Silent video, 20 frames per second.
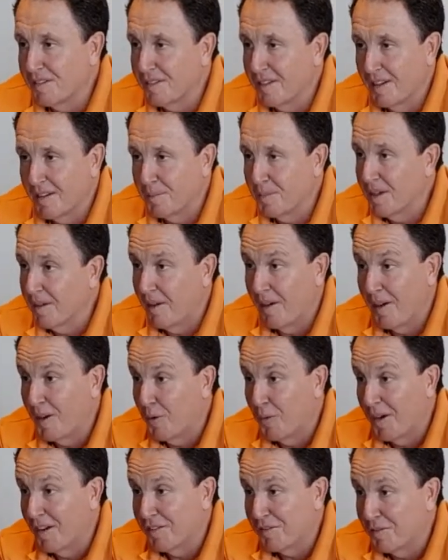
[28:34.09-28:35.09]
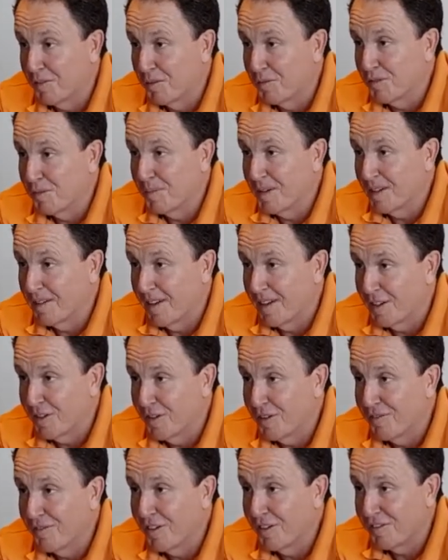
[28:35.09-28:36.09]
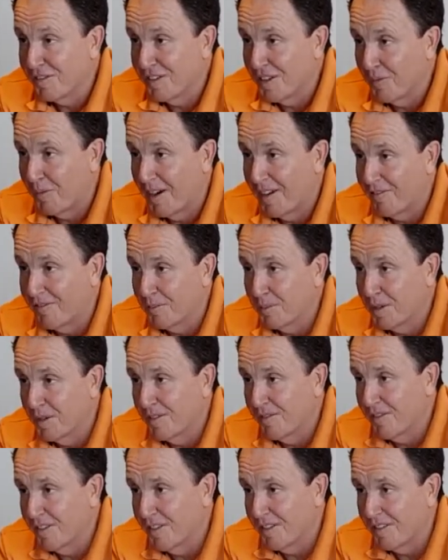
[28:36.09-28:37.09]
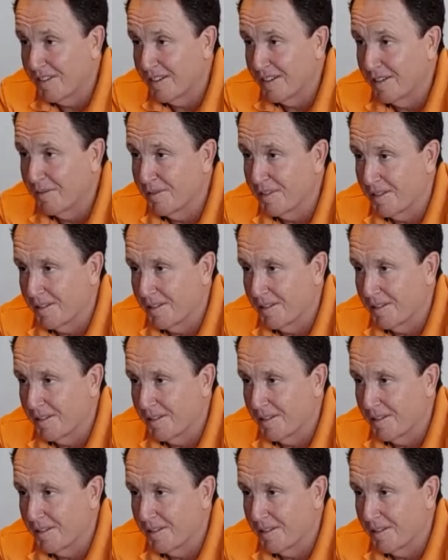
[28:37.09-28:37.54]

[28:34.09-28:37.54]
and it's like I always thought it was a bit like university away from university.